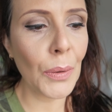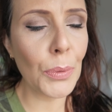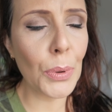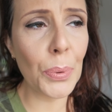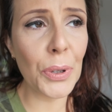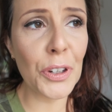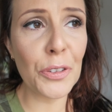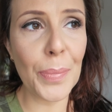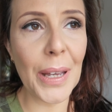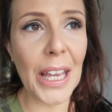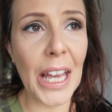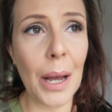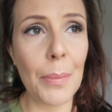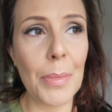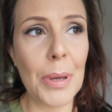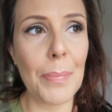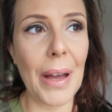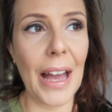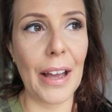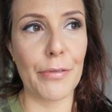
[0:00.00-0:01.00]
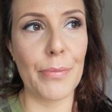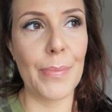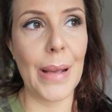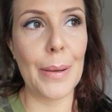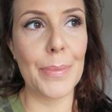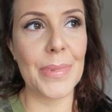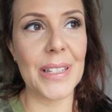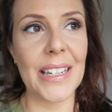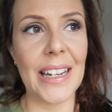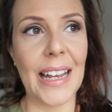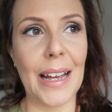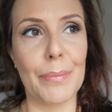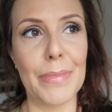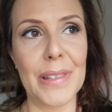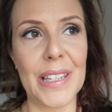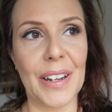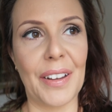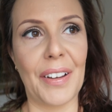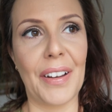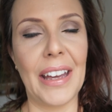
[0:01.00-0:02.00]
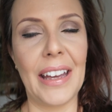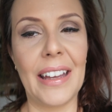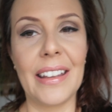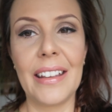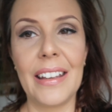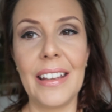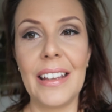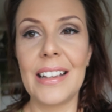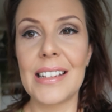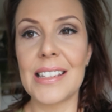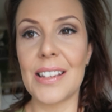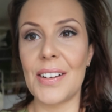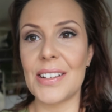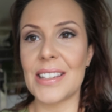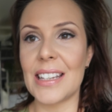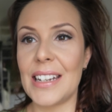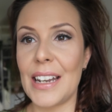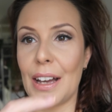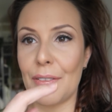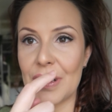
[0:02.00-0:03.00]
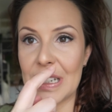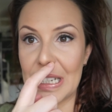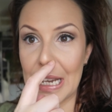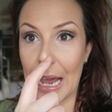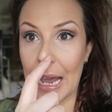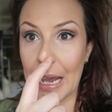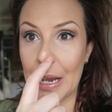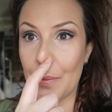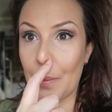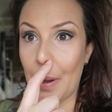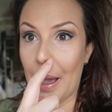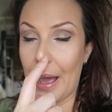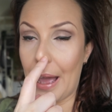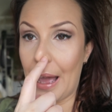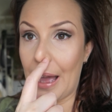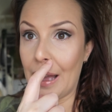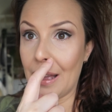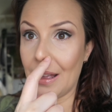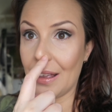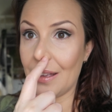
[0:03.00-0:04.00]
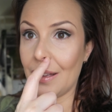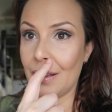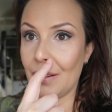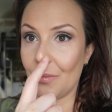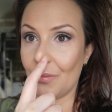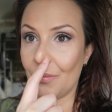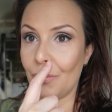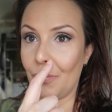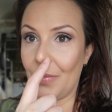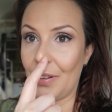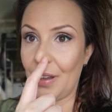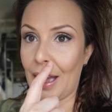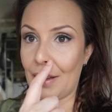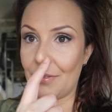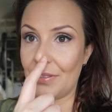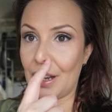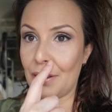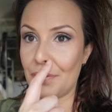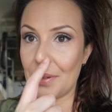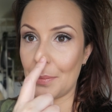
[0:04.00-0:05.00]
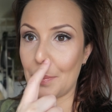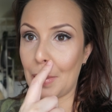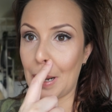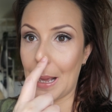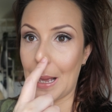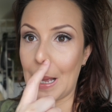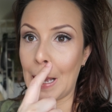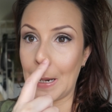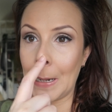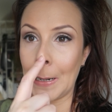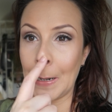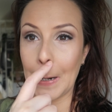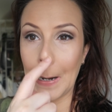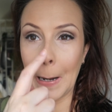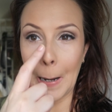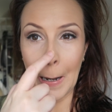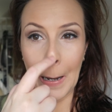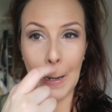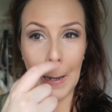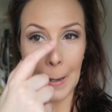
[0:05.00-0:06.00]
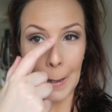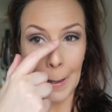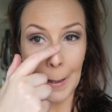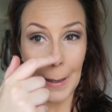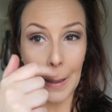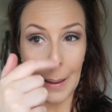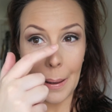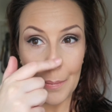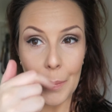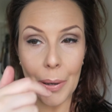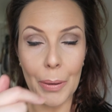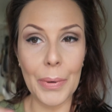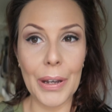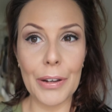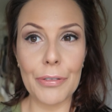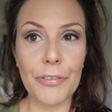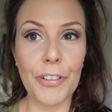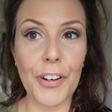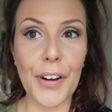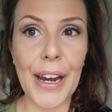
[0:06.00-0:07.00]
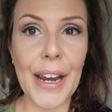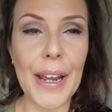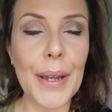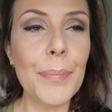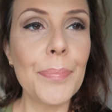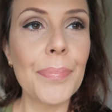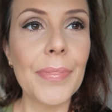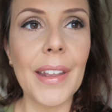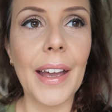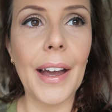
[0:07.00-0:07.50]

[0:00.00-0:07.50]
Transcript: we would have been coming back from Amsterdam tonight, so it's another day where we have nothing planned, but we're free.